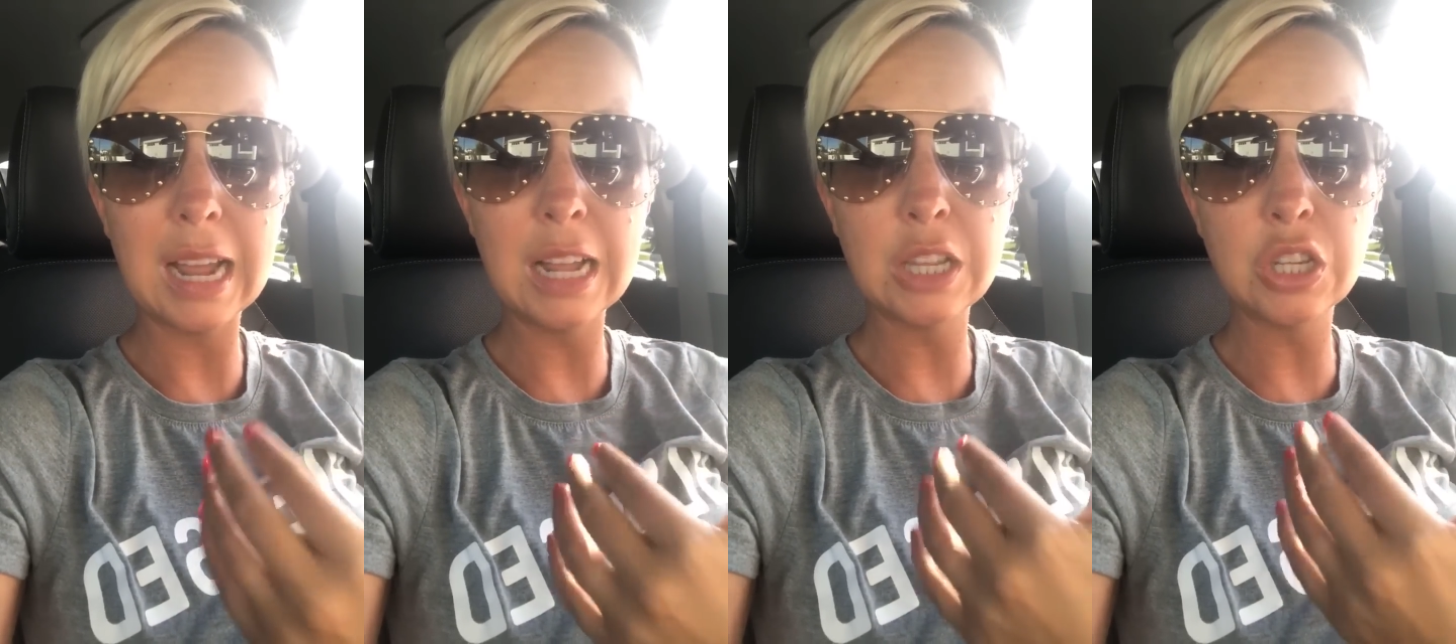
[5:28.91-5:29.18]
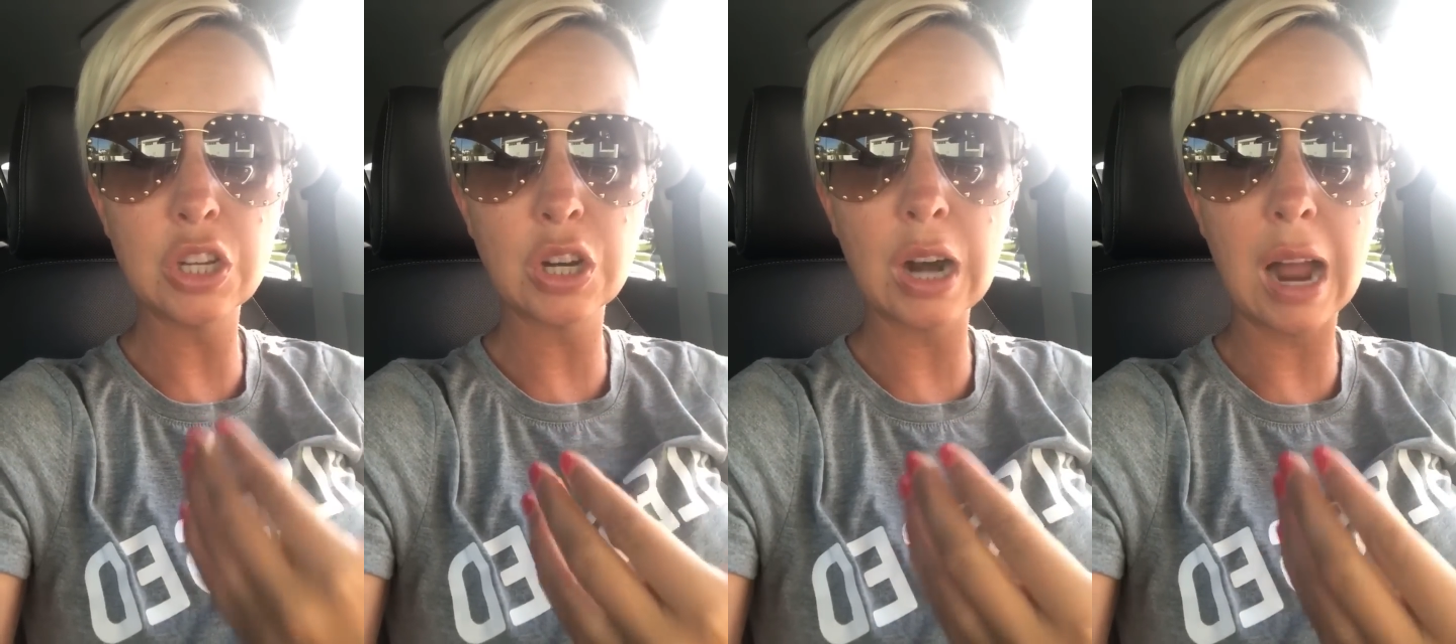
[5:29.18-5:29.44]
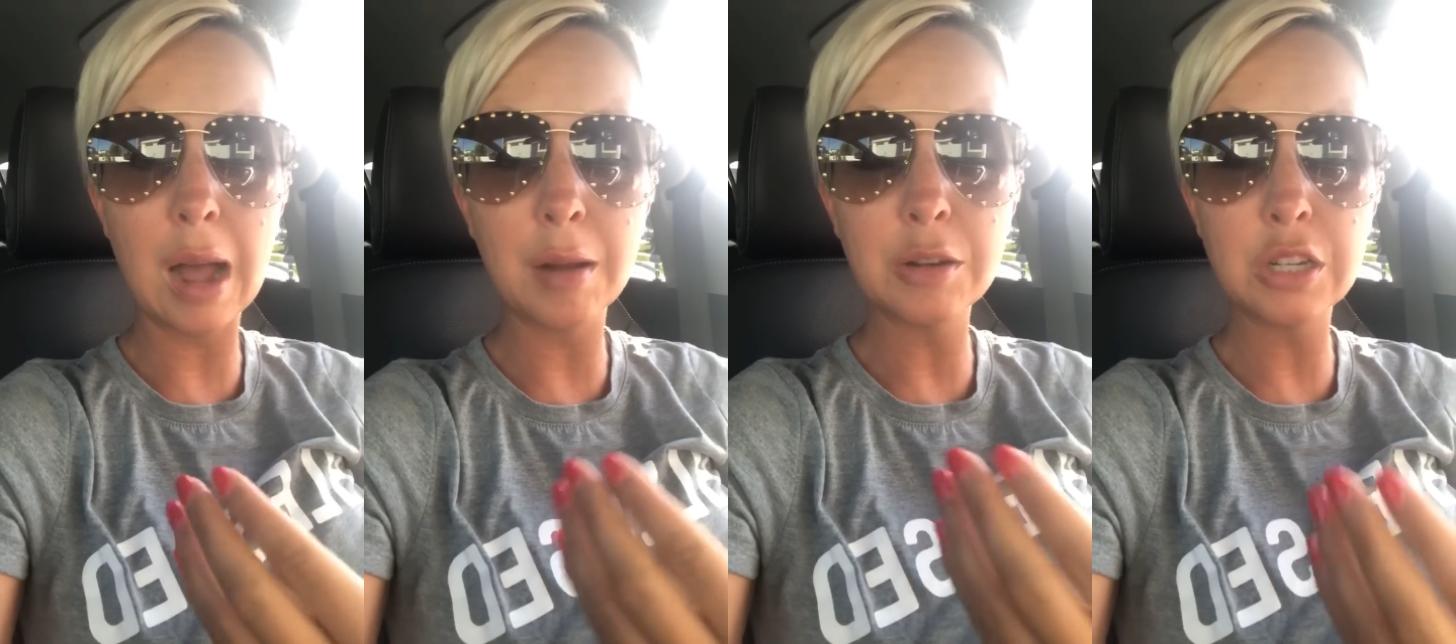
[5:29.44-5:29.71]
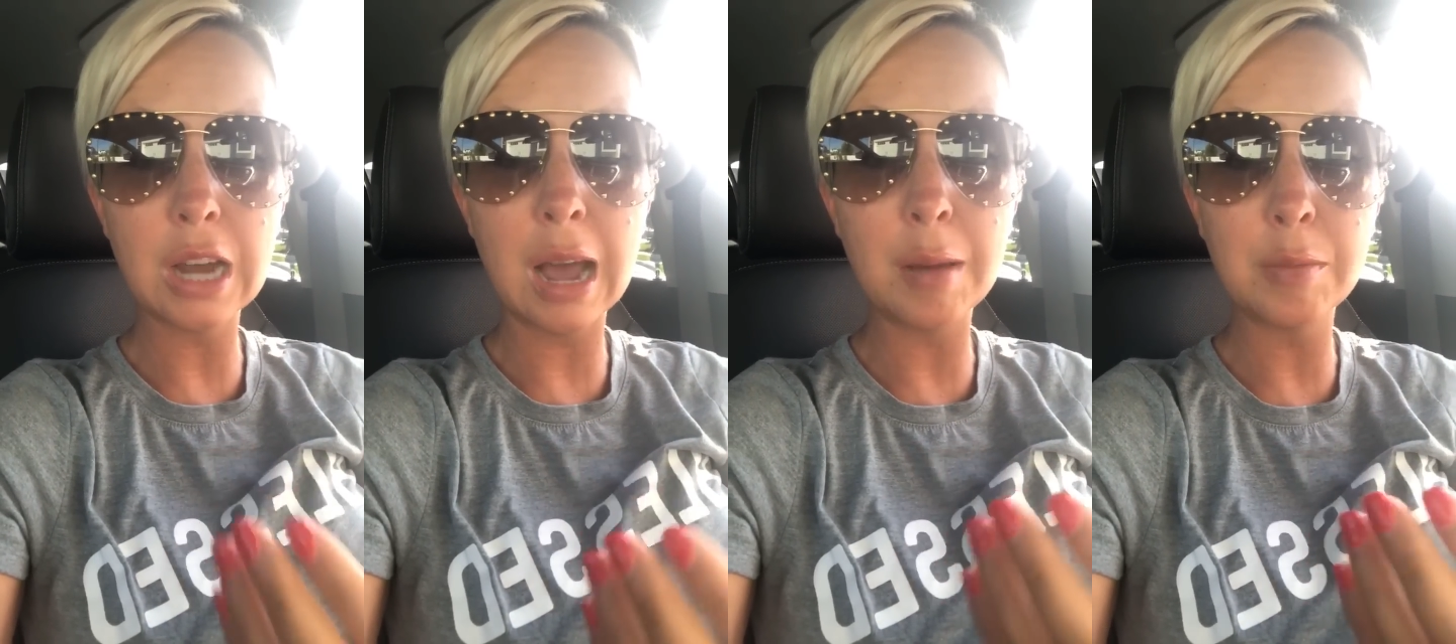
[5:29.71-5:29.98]
It's your
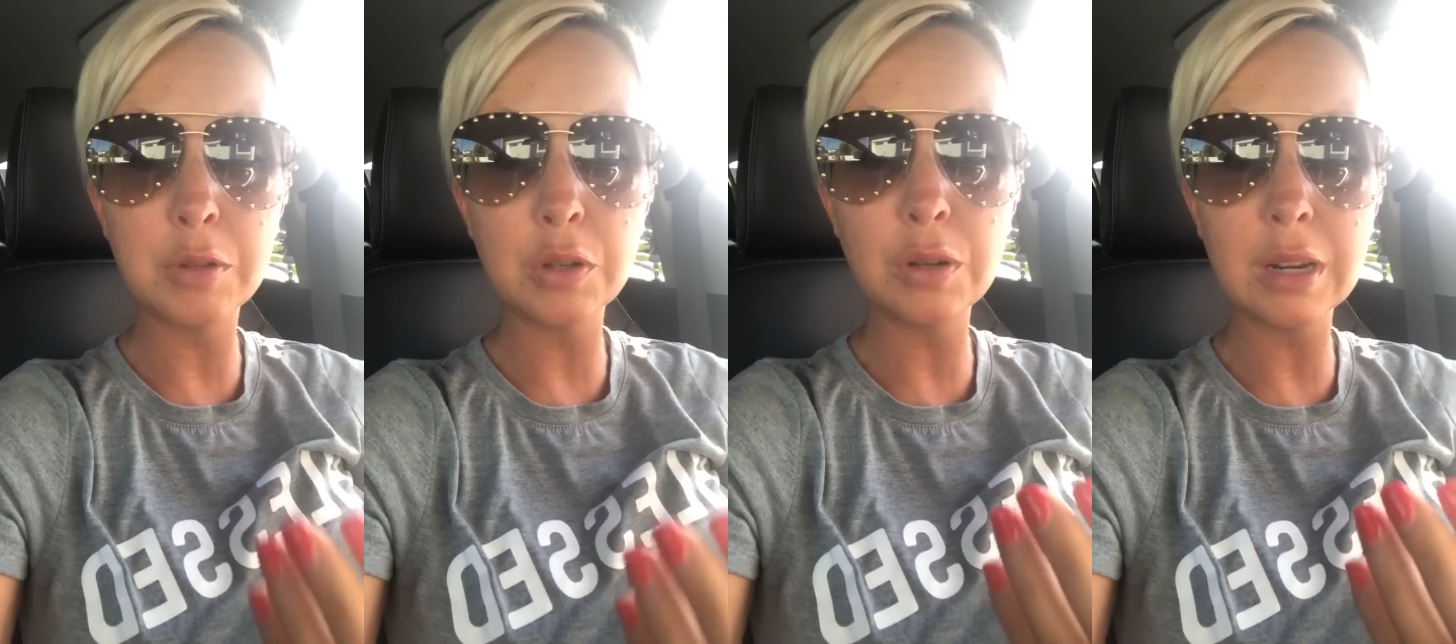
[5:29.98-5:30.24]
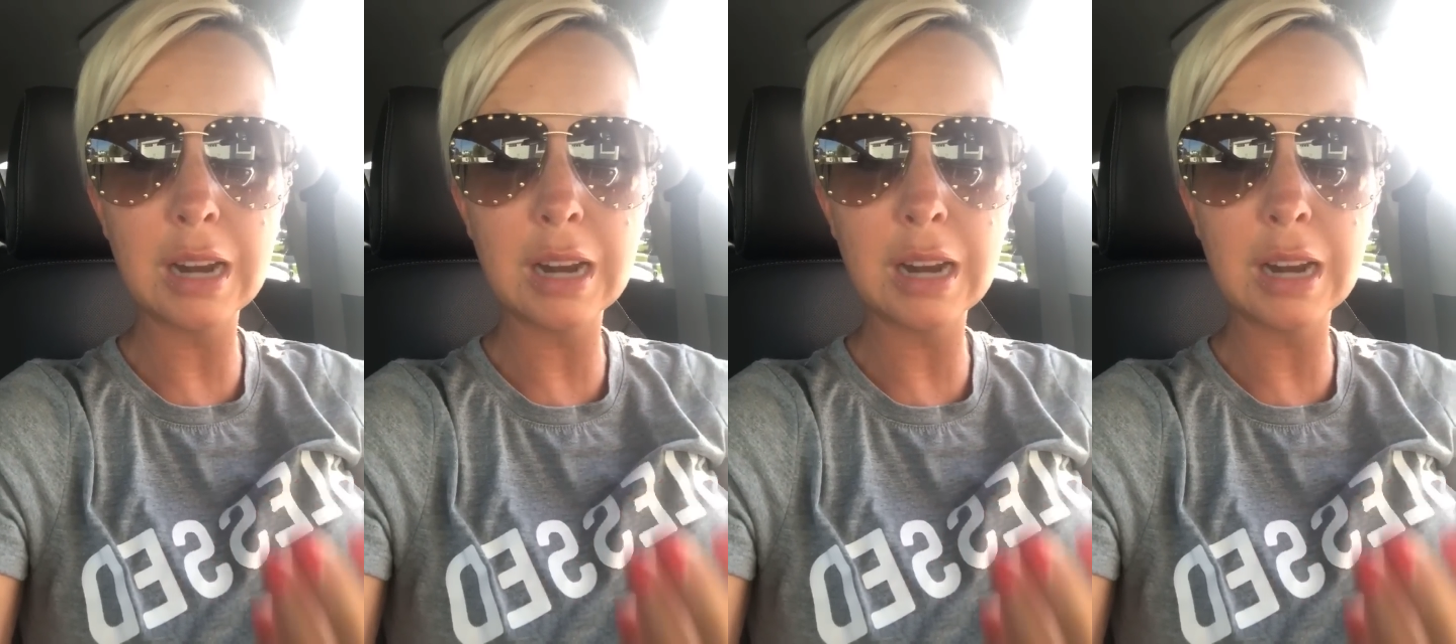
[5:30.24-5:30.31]
job, duty,